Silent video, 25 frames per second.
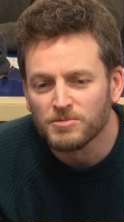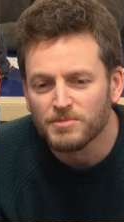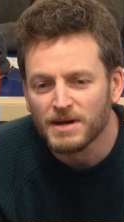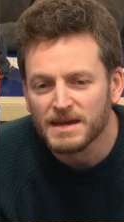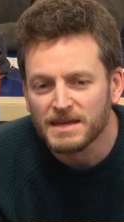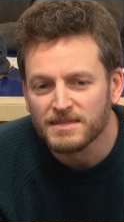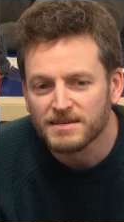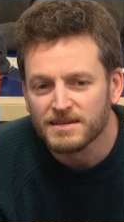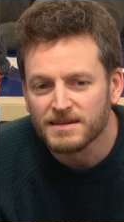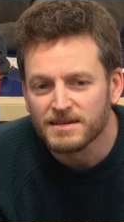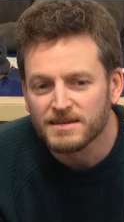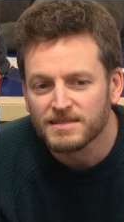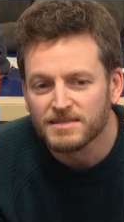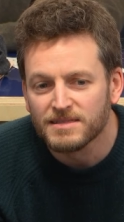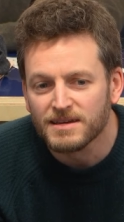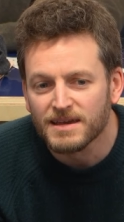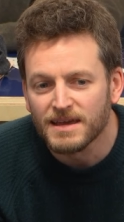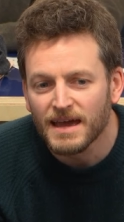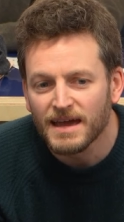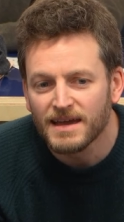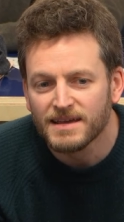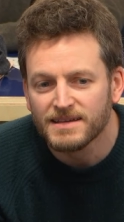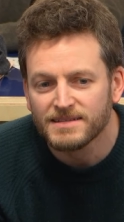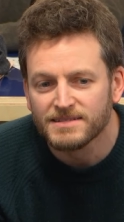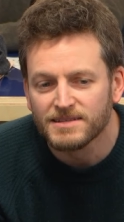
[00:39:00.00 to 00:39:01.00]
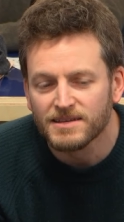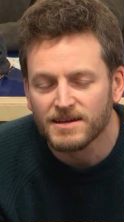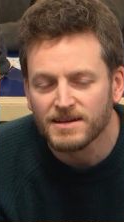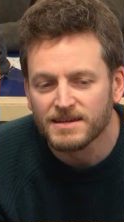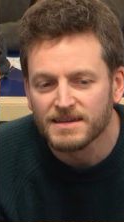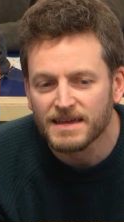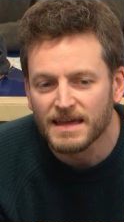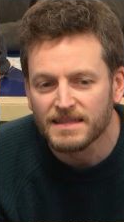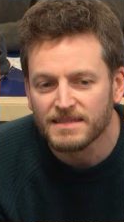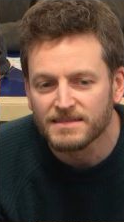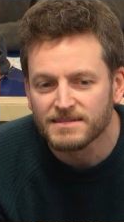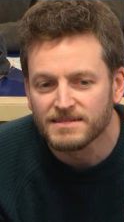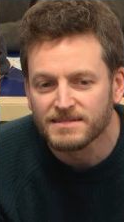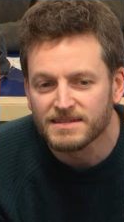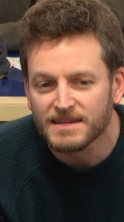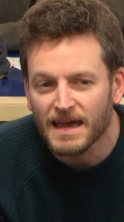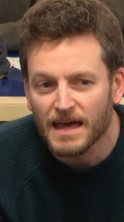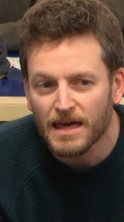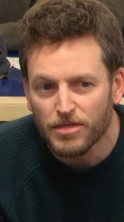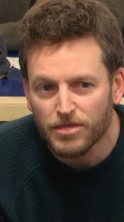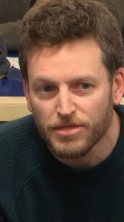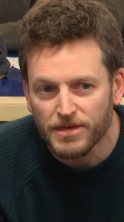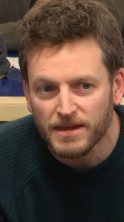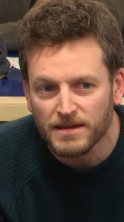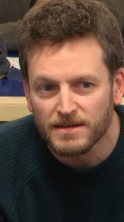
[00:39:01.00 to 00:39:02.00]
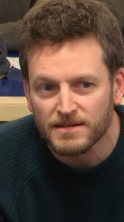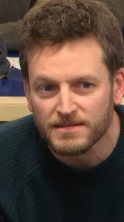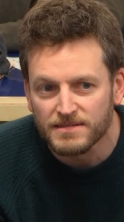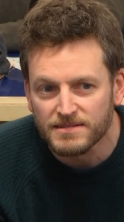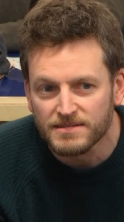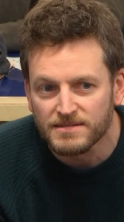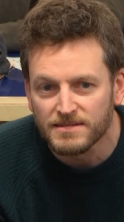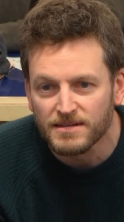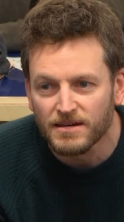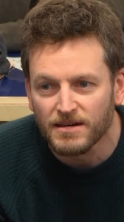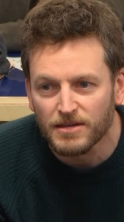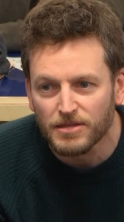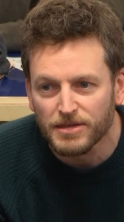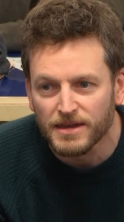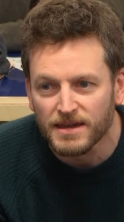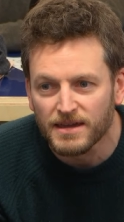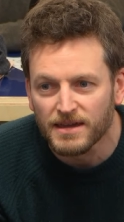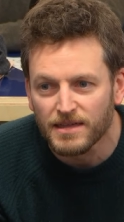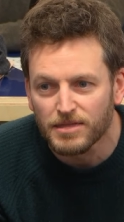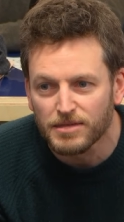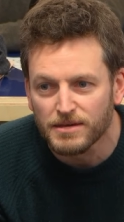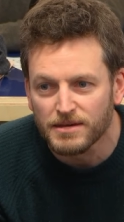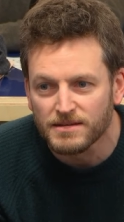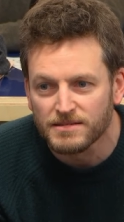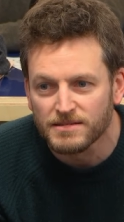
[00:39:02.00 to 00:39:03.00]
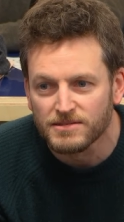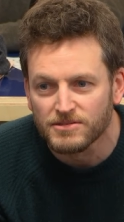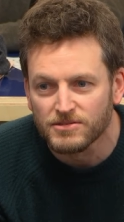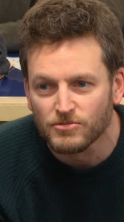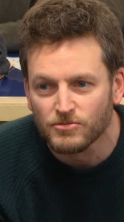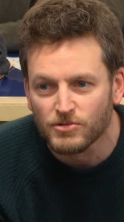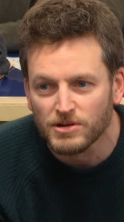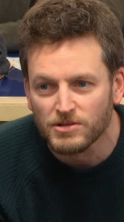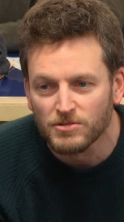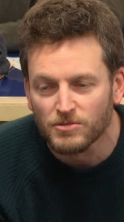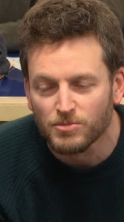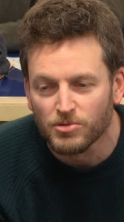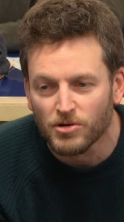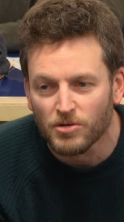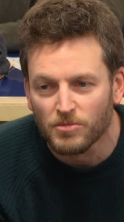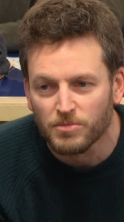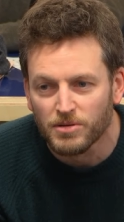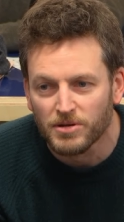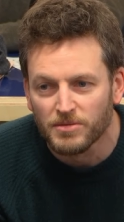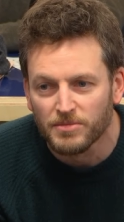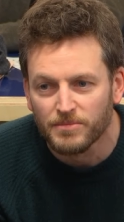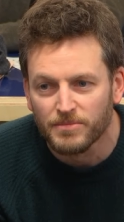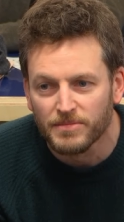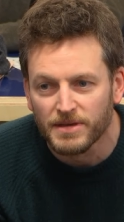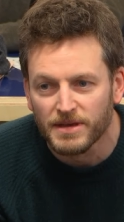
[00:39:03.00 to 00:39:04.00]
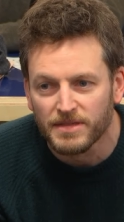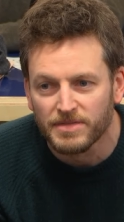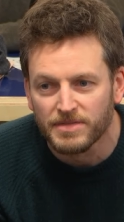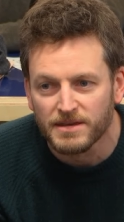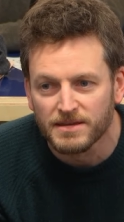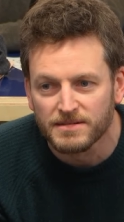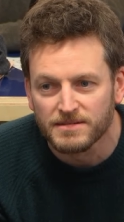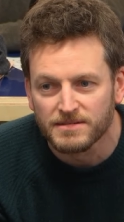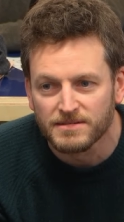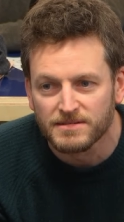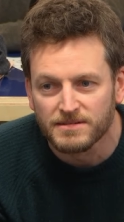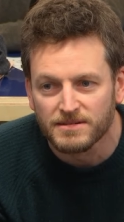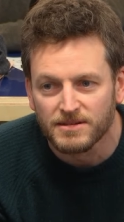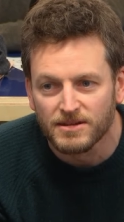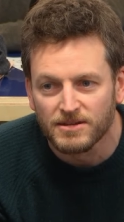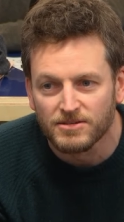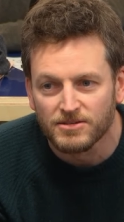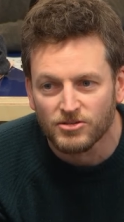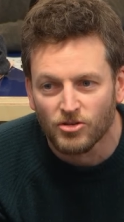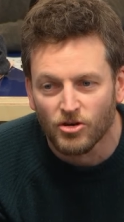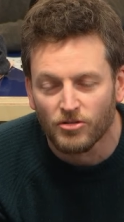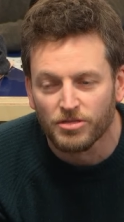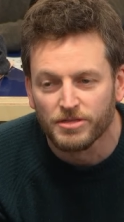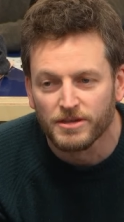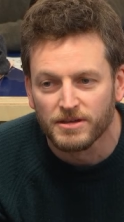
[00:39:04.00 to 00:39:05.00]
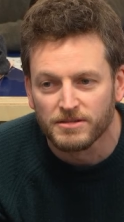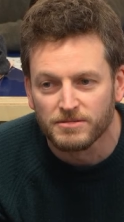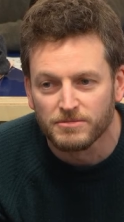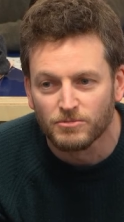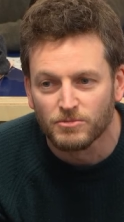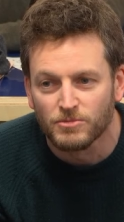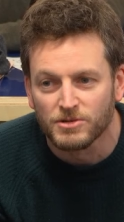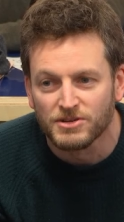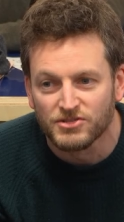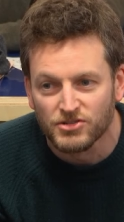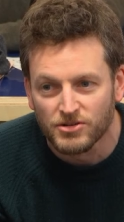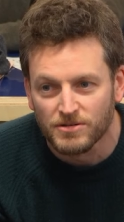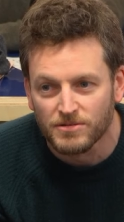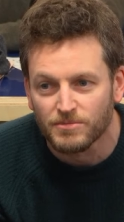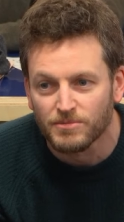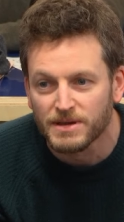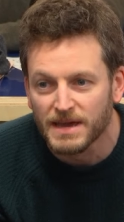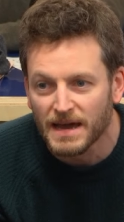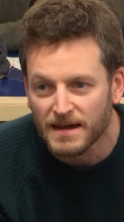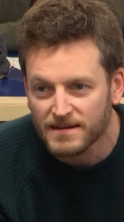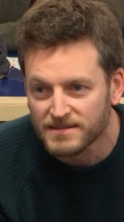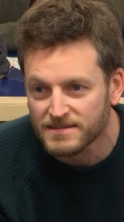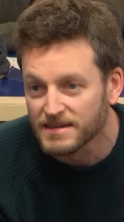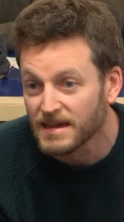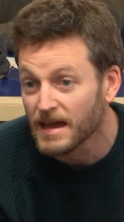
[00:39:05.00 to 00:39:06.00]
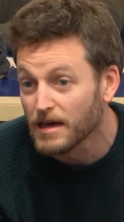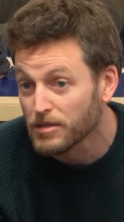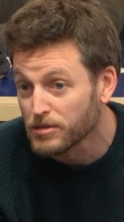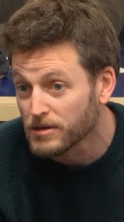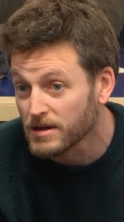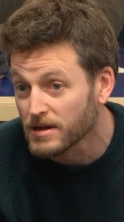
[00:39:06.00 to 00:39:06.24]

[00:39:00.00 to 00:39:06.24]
want to make the case against ethics. I think ethics is a real problem in this. Not that we shouldn't be acting